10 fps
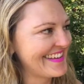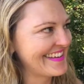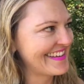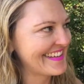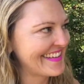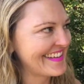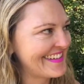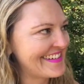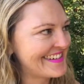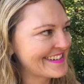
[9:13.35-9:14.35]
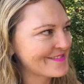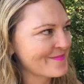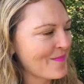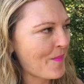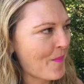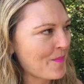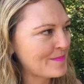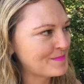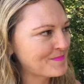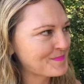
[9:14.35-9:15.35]

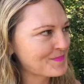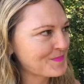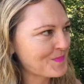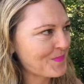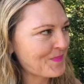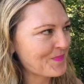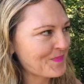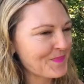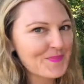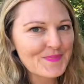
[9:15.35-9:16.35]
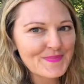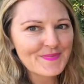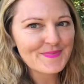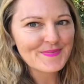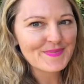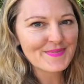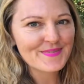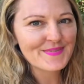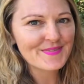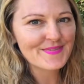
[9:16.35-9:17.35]

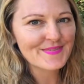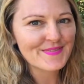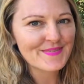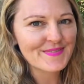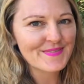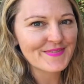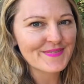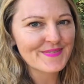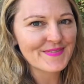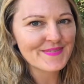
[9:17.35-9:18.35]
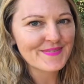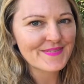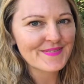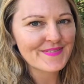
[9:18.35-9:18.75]
No words are spoken by the person on screen.